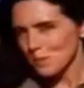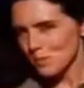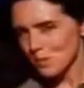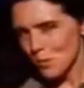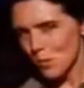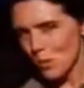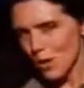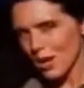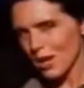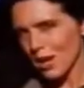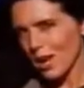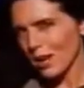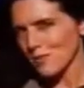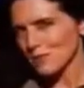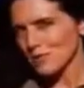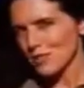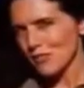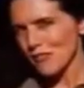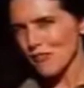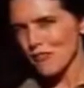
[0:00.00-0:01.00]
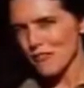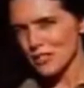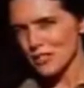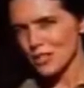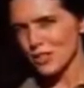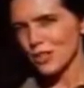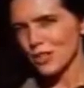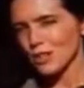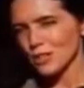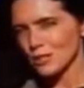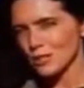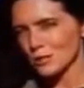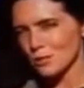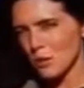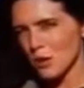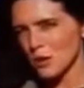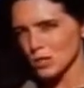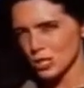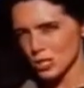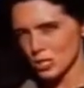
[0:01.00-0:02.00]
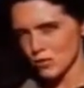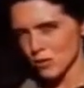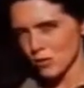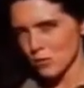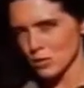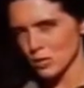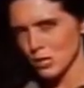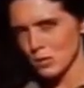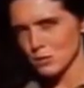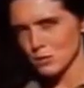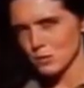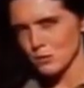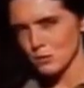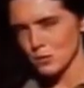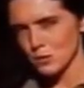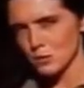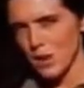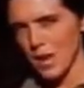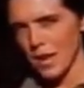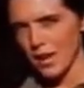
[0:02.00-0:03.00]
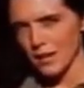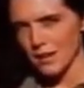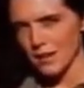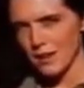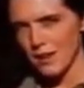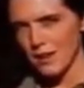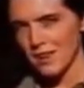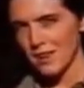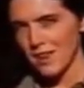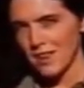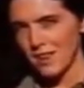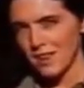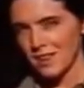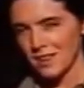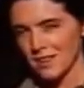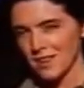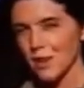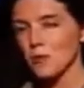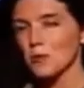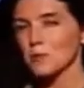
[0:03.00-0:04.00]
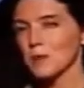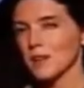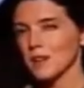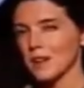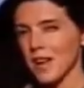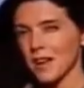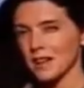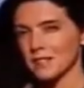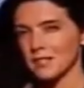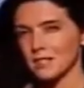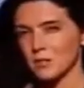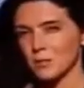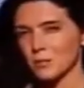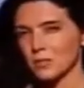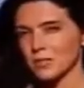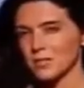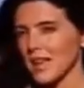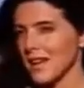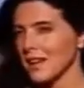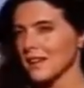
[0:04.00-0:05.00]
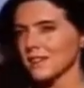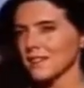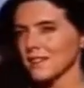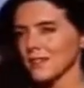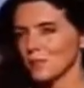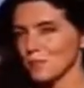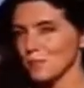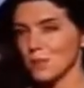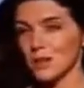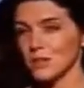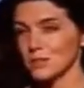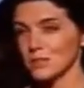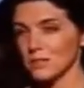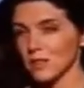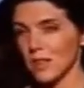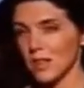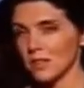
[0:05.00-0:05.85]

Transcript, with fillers: but when it came to the physical expulsion of the Muslims from Spain, that would be an act that was anything but